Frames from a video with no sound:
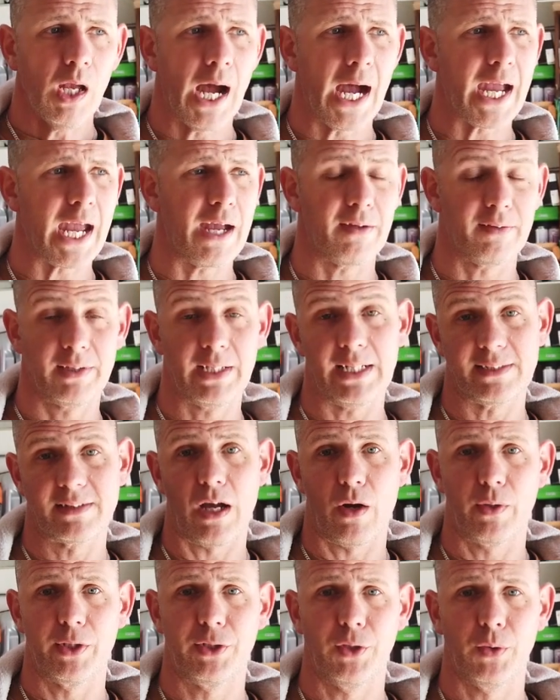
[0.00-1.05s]
I had
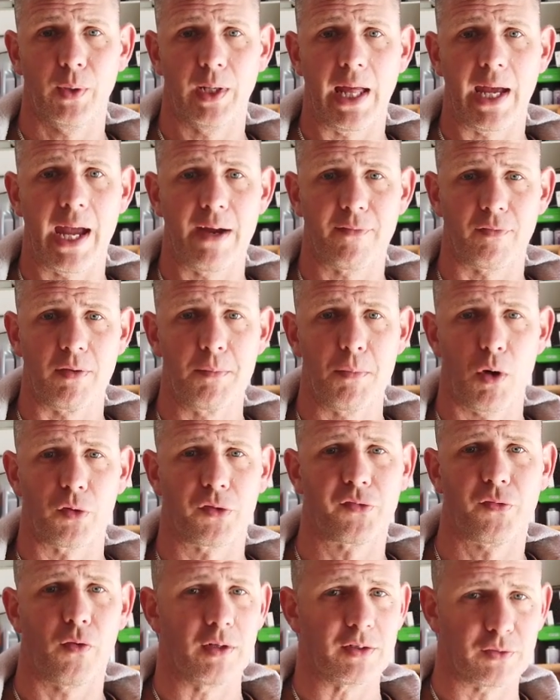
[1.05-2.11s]
that's how I do it. I have
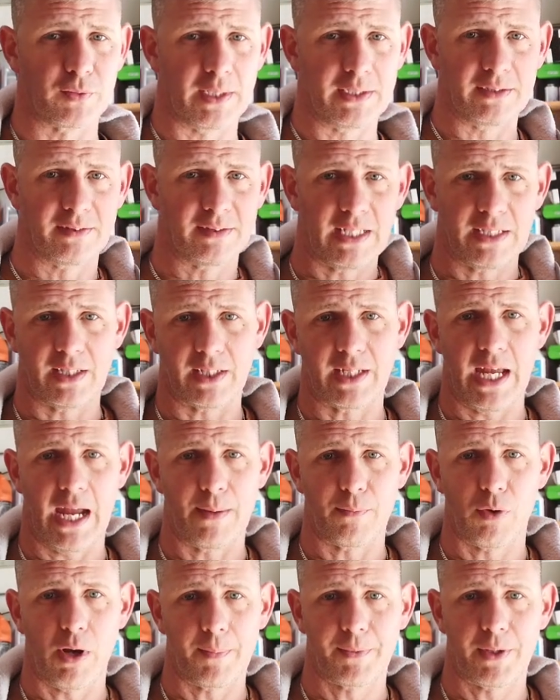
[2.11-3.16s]
remotes for it, so I just set the
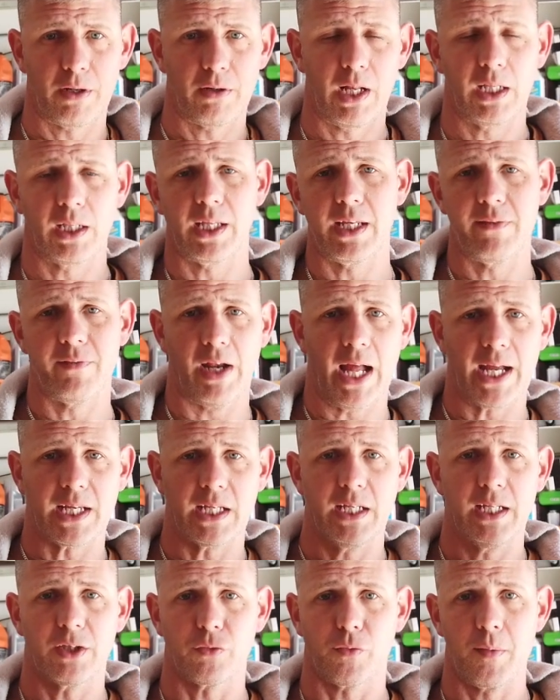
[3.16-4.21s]
camera up there and I leave it. I
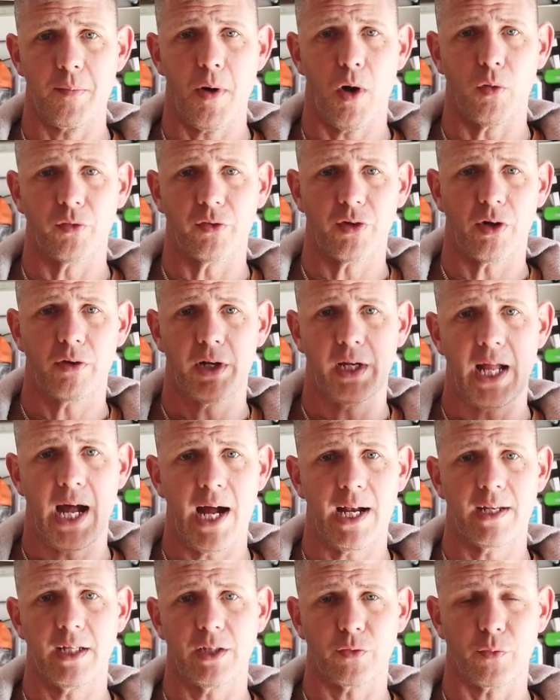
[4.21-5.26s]
can hit the remote and turn it
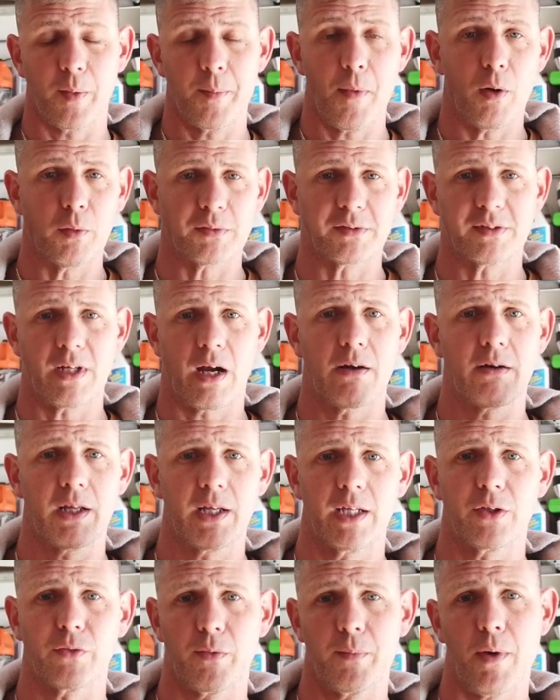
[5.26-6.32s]
on, hit the remote, start
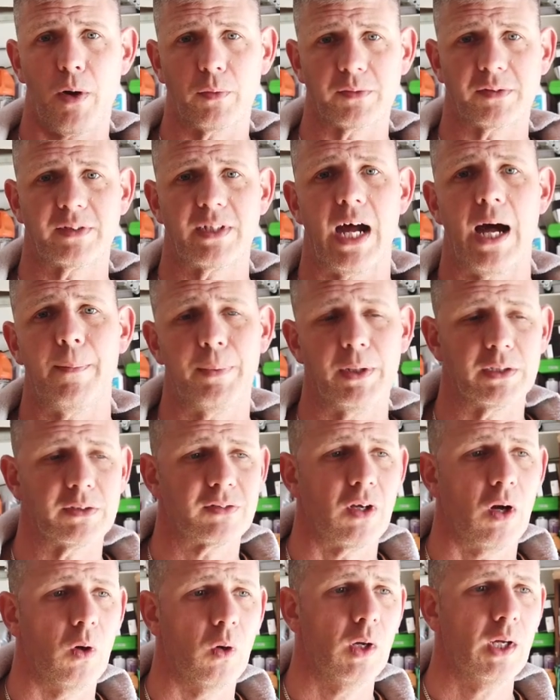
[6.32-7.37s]
it, hit the remote, stop it.
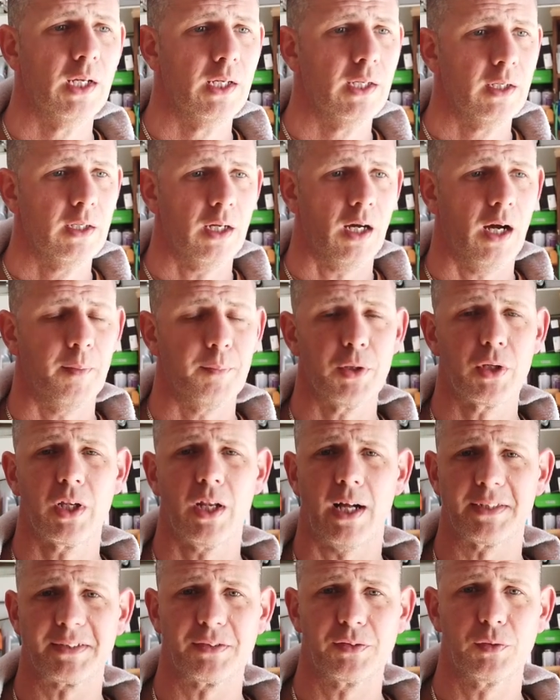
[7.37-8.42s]
So um, you
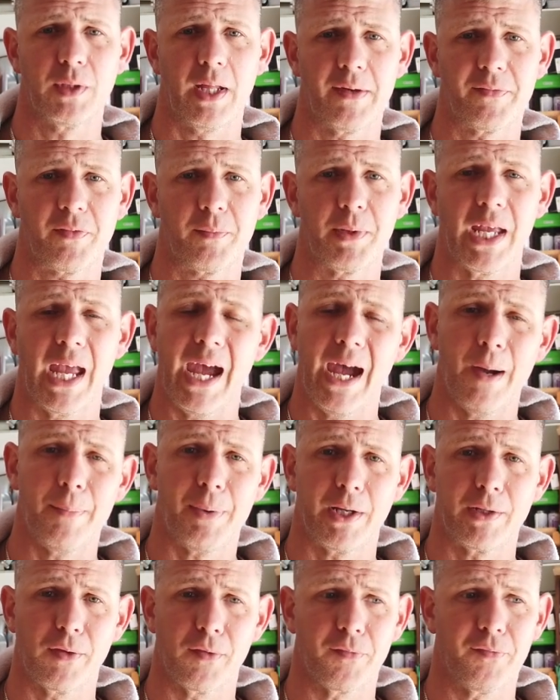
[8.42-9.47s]
can also do that from the
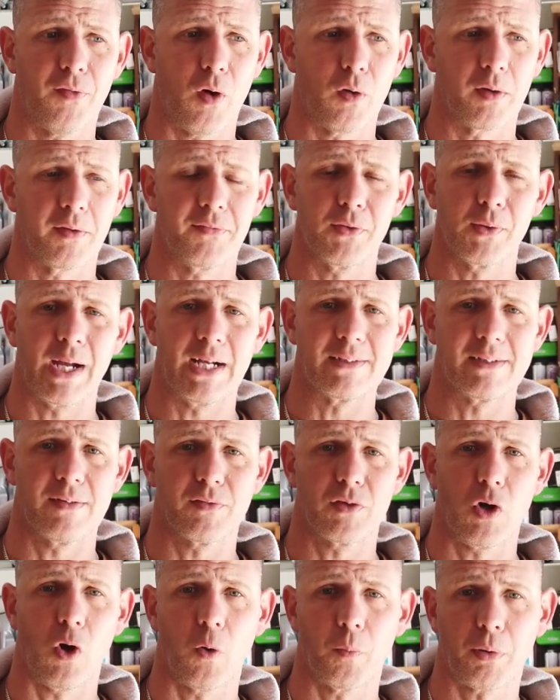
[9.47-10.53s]
app on your phone. If you guys
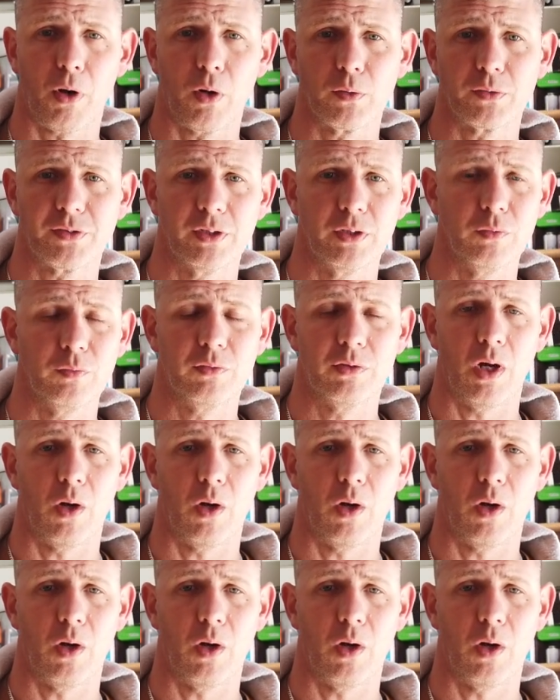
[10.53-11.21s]
have GoPros and you